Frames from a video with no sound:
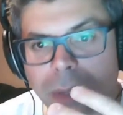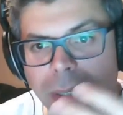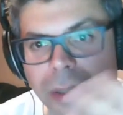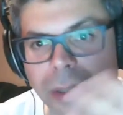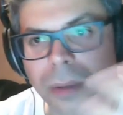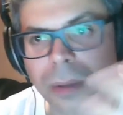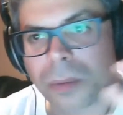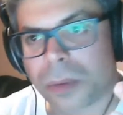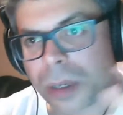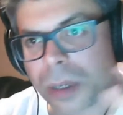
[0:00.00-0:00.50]
We
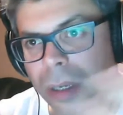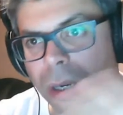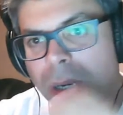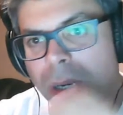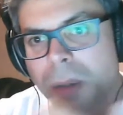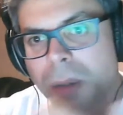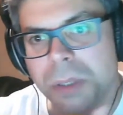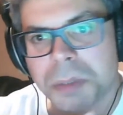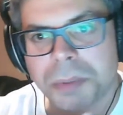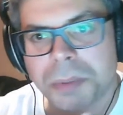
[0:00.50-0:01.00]
can
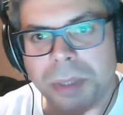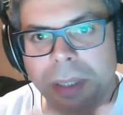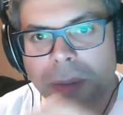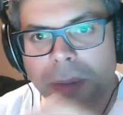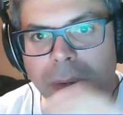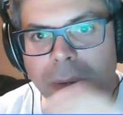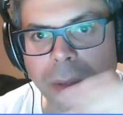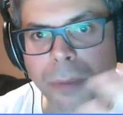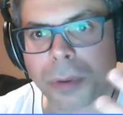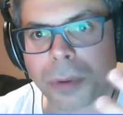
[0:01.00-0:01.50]
always play
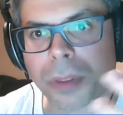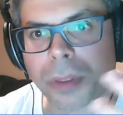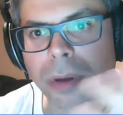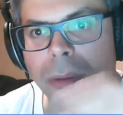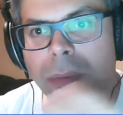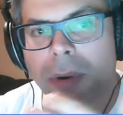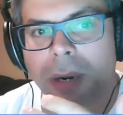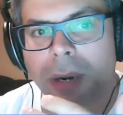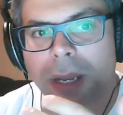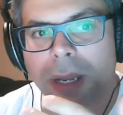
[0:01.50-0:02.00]
around with
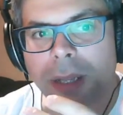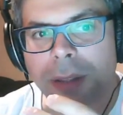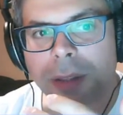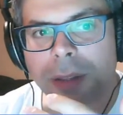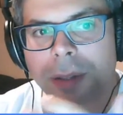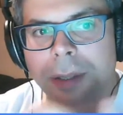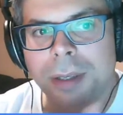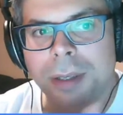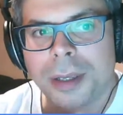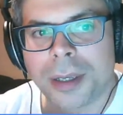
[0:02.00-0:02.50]
our breath.